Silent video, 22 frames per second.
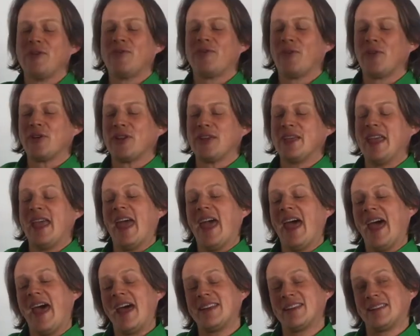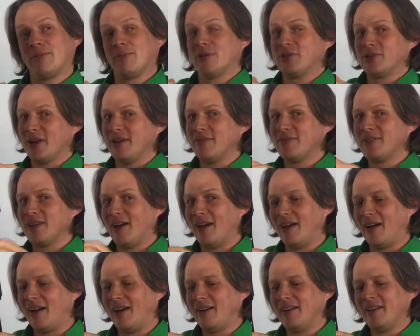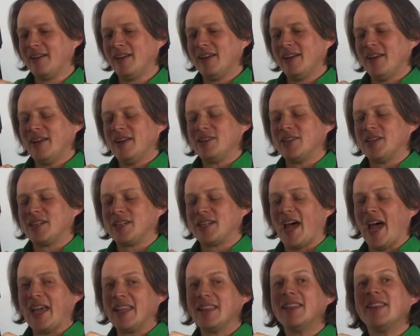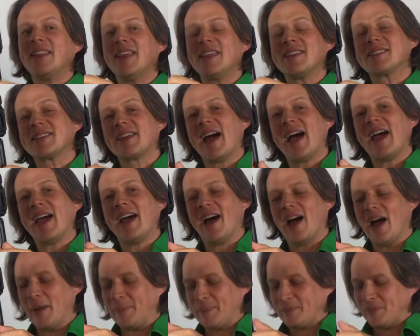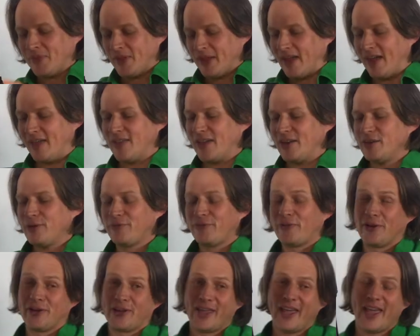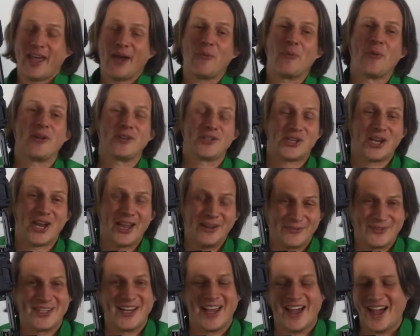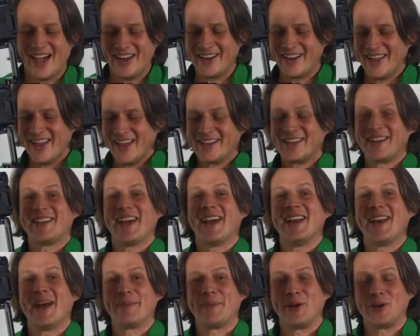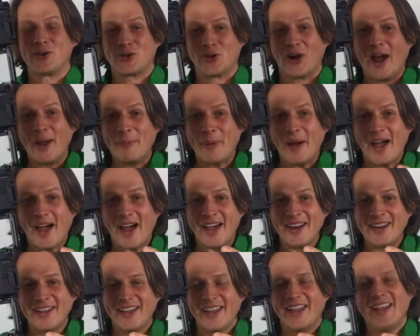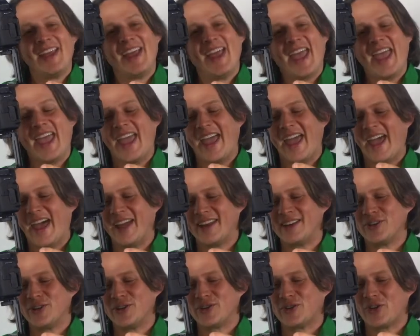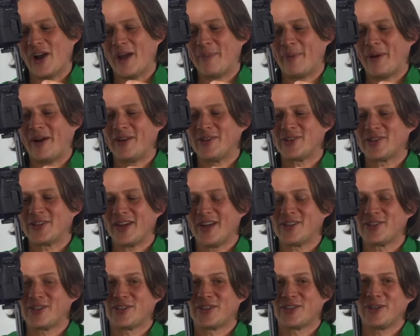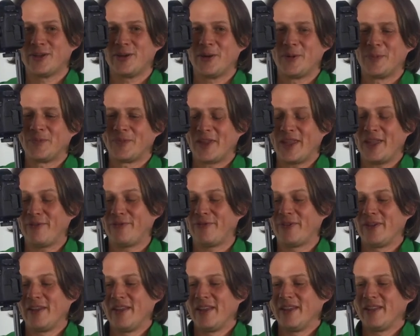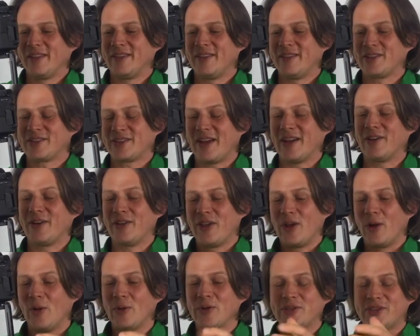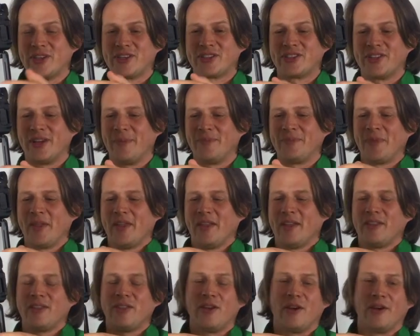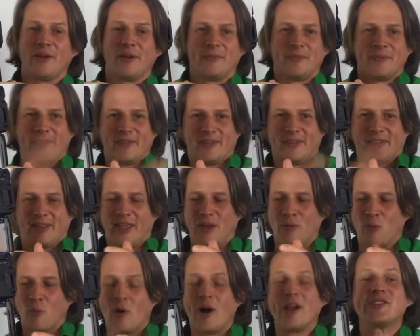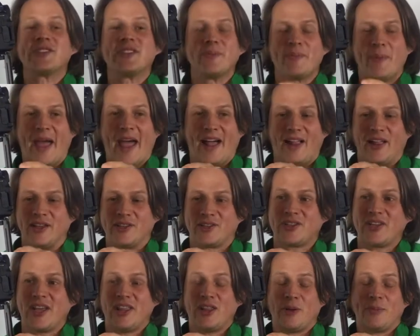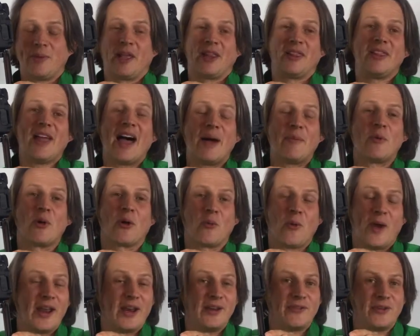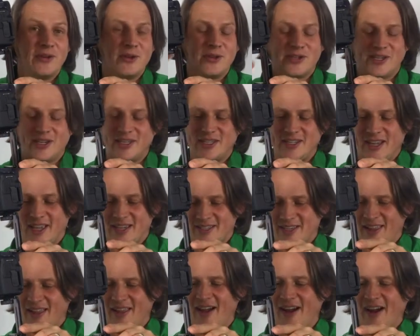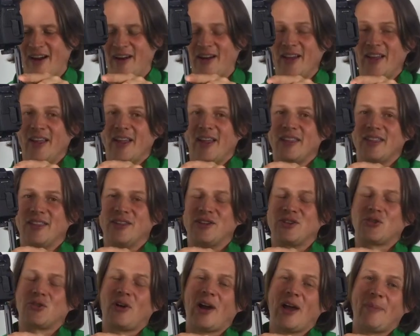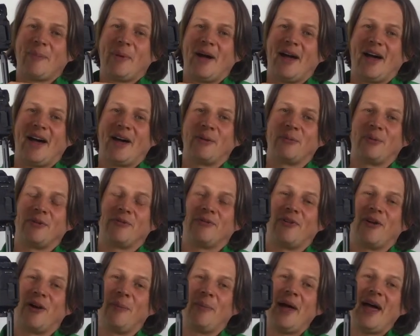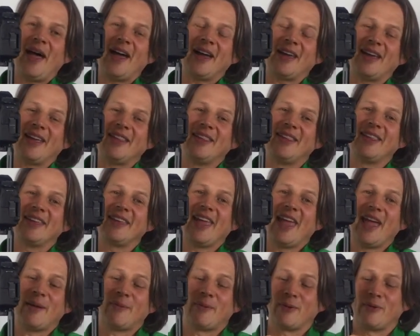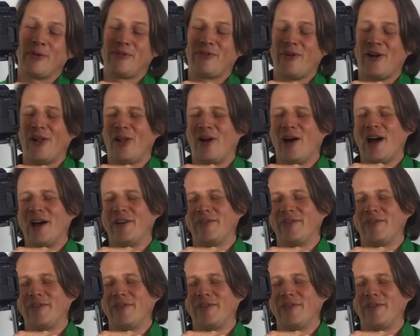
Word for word: If you forget, which I've done, to tighten this guy up, and then you forget what I've done to tighten up your tripod, and your tripod starts to, if this under the old system, the it wasn't balanced, and there'd be a lot more weight if you're using a DSLR, the tripod would fall back, and then the camera would fall